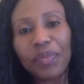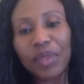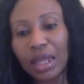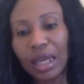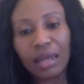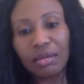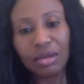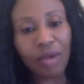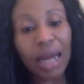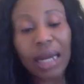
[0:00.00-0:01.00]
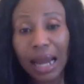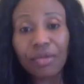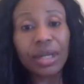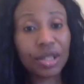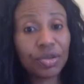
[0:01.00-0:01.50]
the
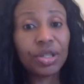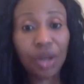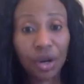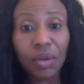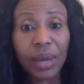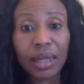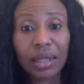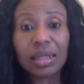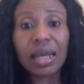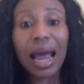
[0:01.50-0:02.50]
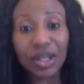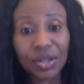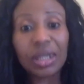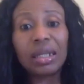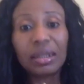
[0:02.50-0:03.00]
Land Registry document
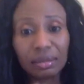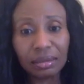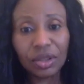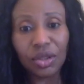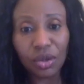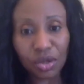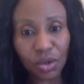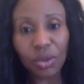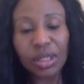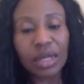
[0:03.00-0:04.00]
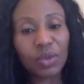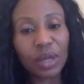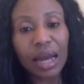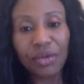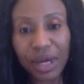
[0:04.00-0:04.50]
actually, sorted with
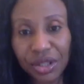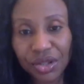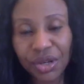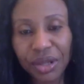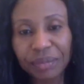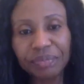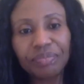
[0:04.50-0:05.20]
Land Registry.